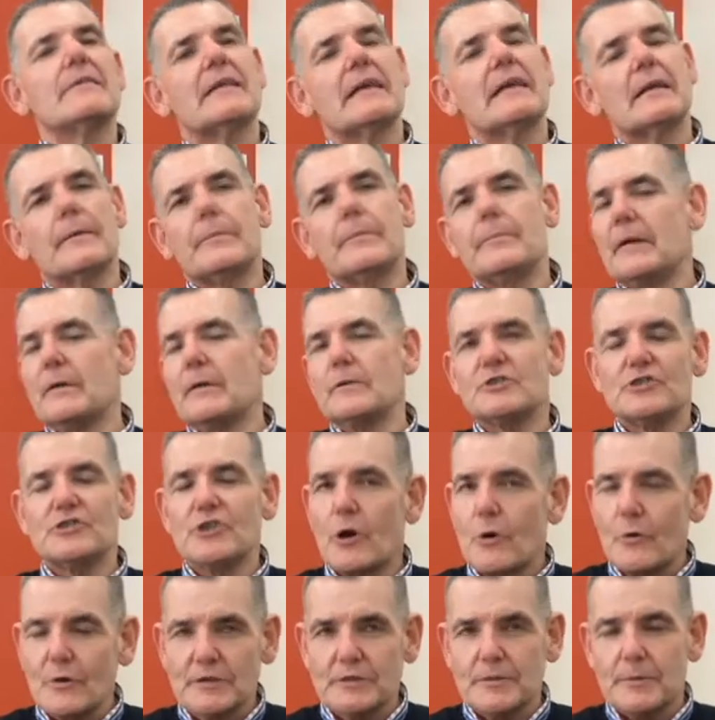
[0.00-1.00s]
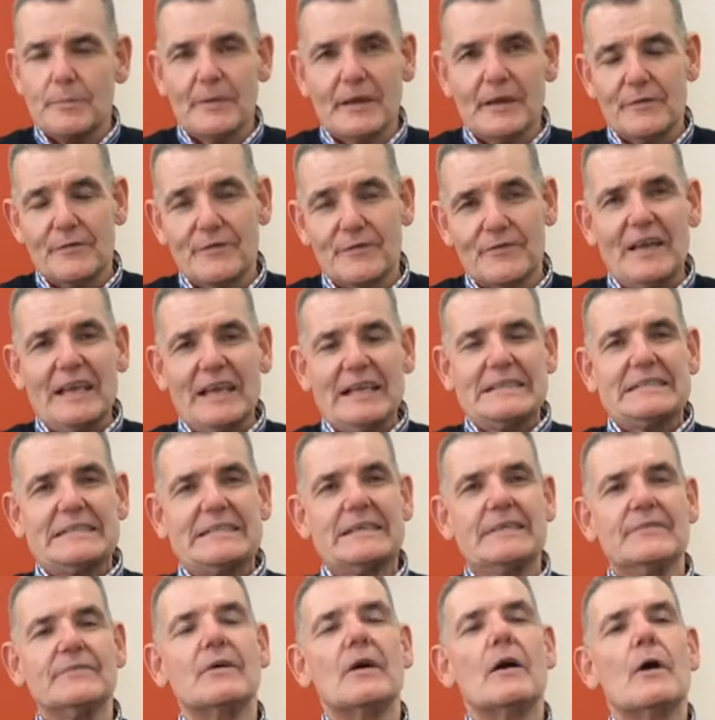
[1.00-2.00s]
that are being shown to be
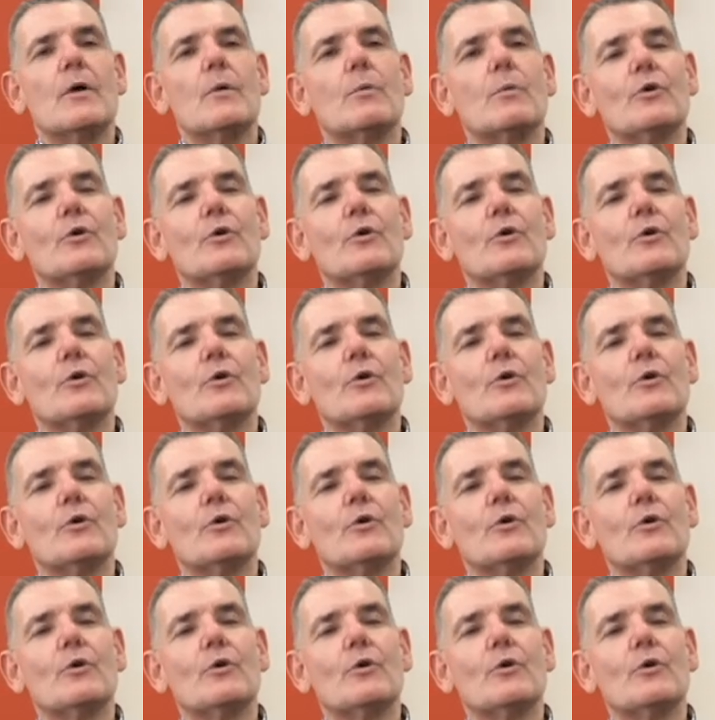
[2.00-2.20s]
effective